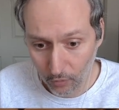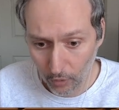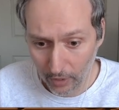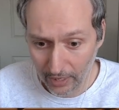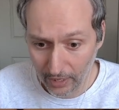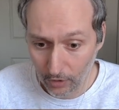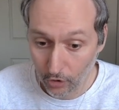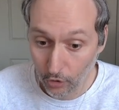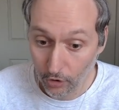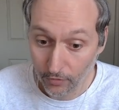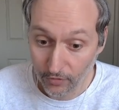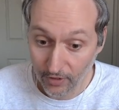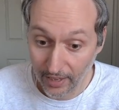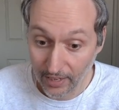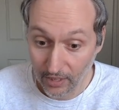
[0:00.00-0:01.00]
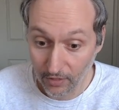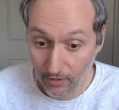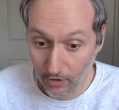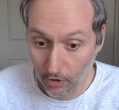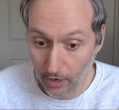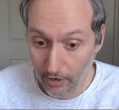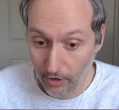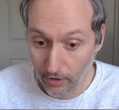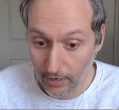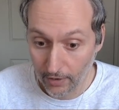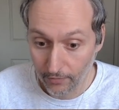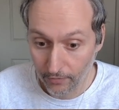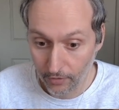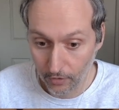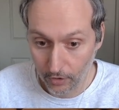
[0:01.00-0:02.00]
Where he could have taken the knight on
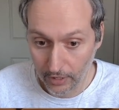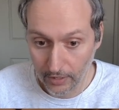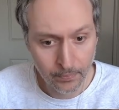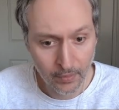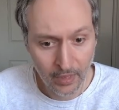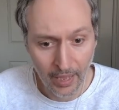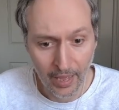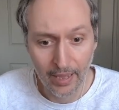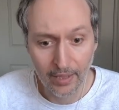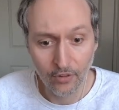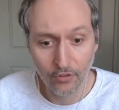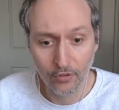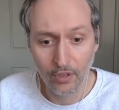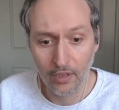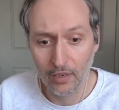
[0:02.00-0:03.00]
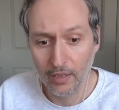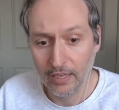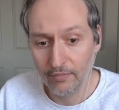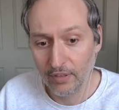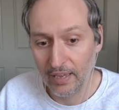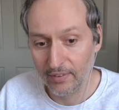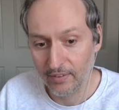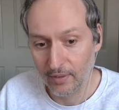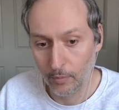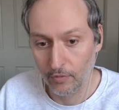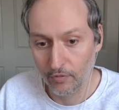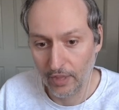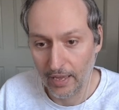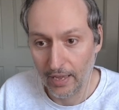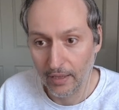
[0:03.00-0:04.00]
f3 and alleviate some of
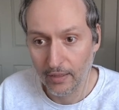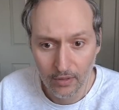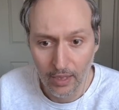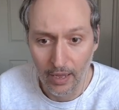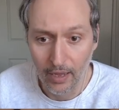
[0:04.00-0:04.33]
that